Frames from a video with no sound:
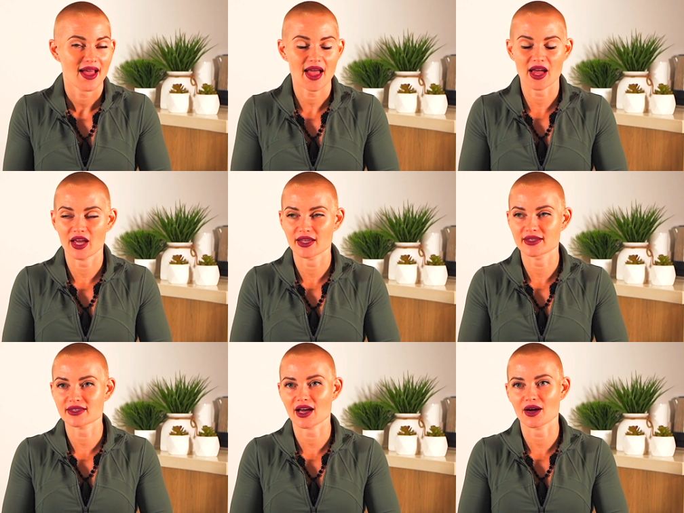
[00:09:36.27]

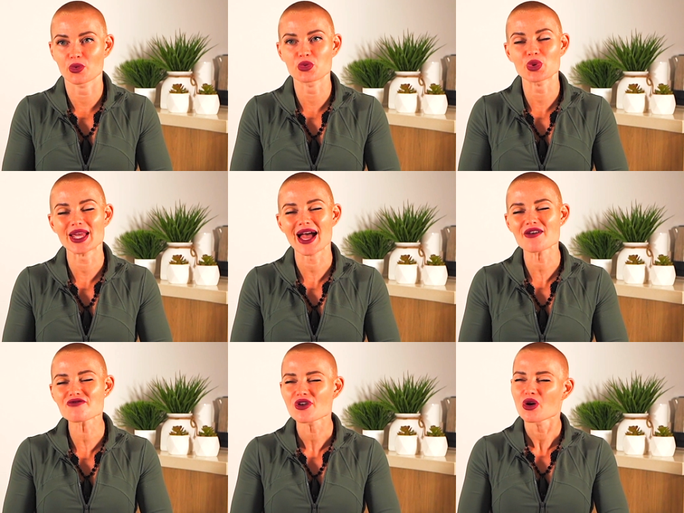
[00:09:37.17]
and uh, when we
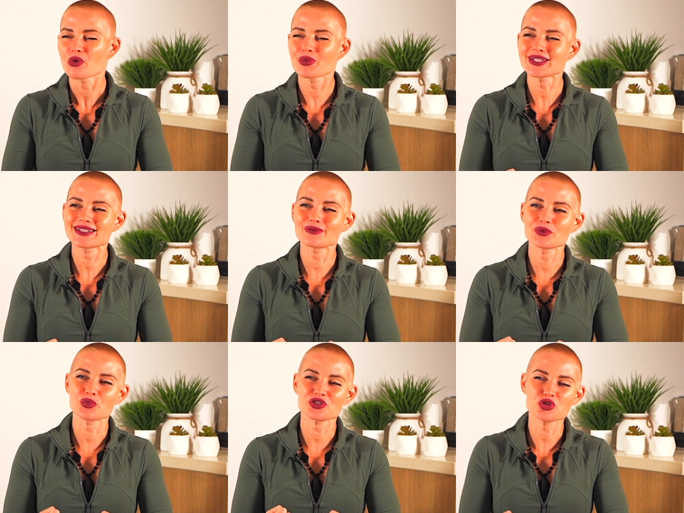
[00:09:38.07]
have when we
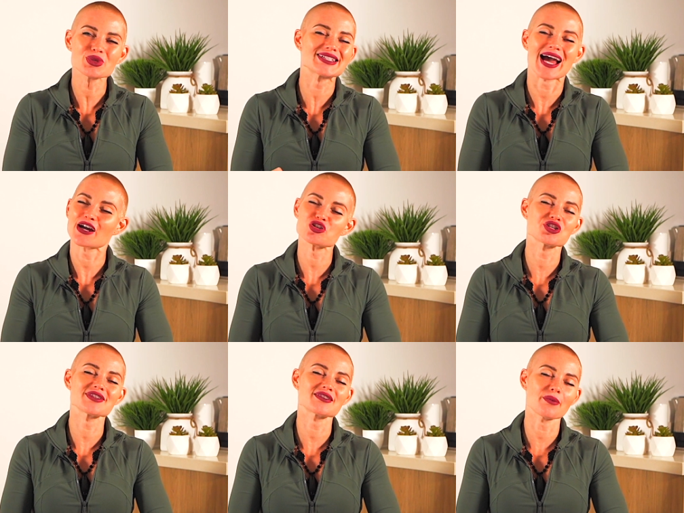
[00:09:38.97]
when we're too
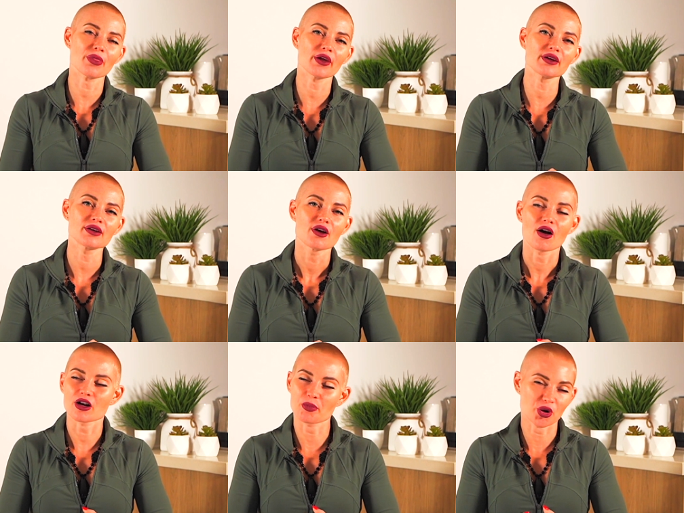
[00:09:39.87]
attached to something
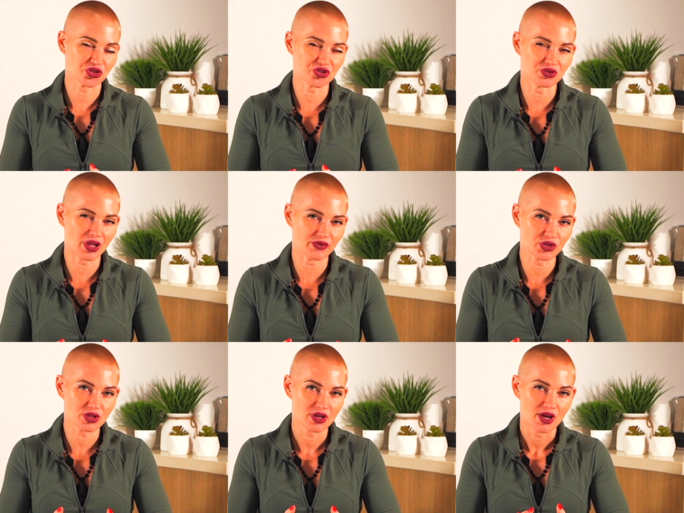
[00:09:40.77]
on a personal
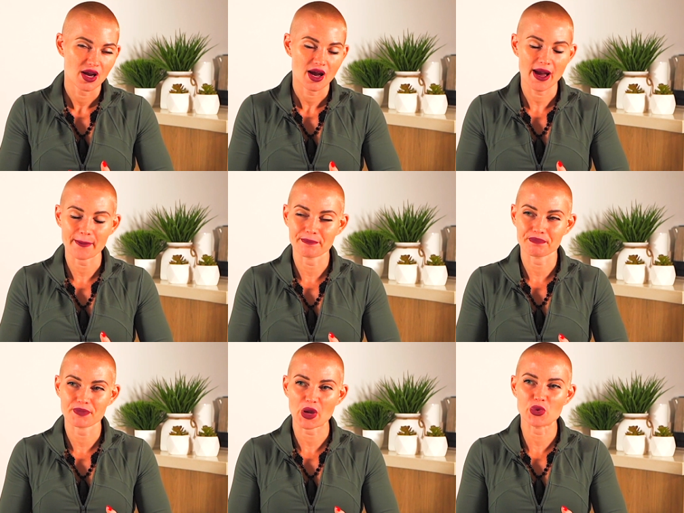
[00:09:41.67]
level
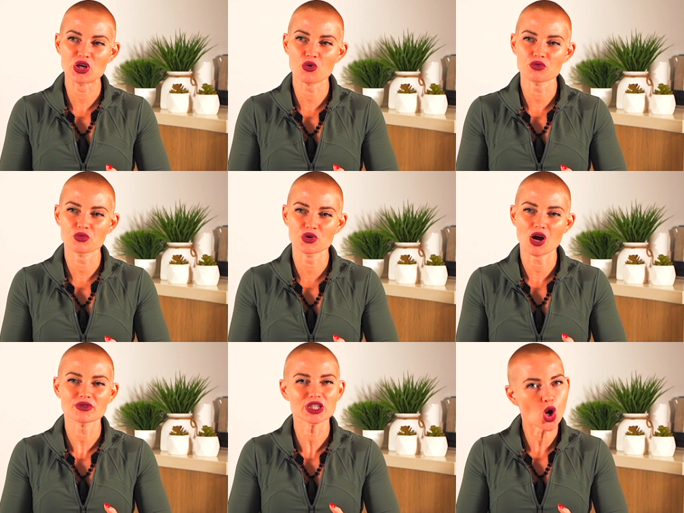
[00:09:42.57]
um, we don't we're
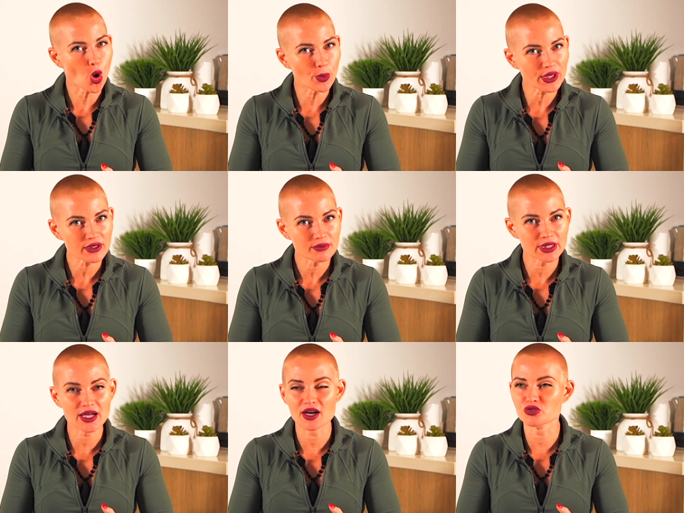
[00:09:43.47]
not really open
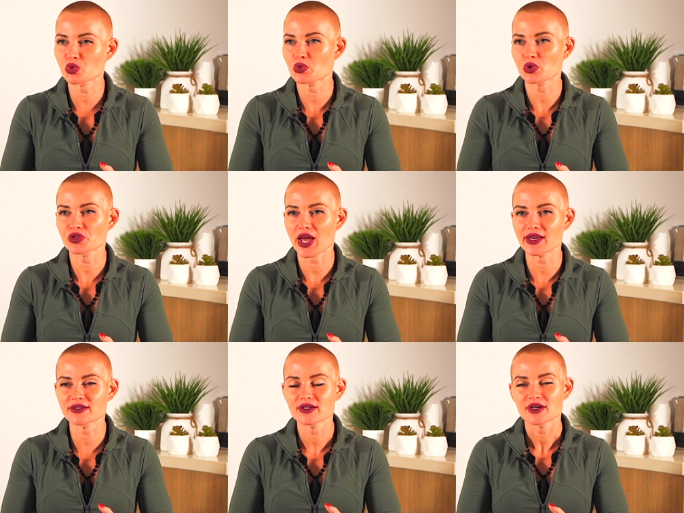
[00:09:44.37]
because we will
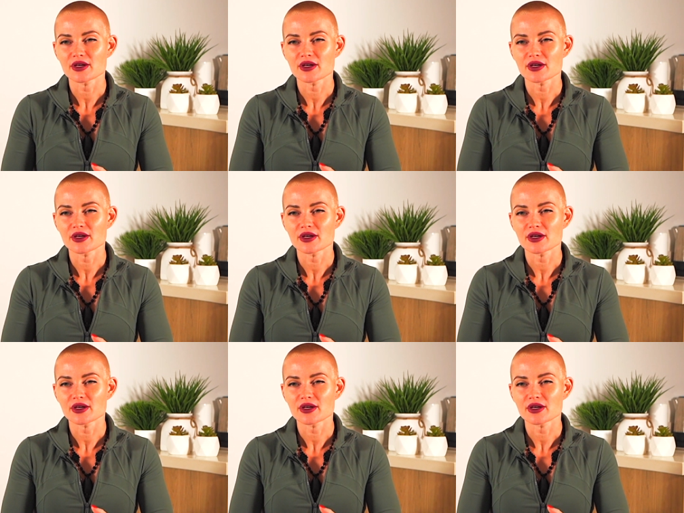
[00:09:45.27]
then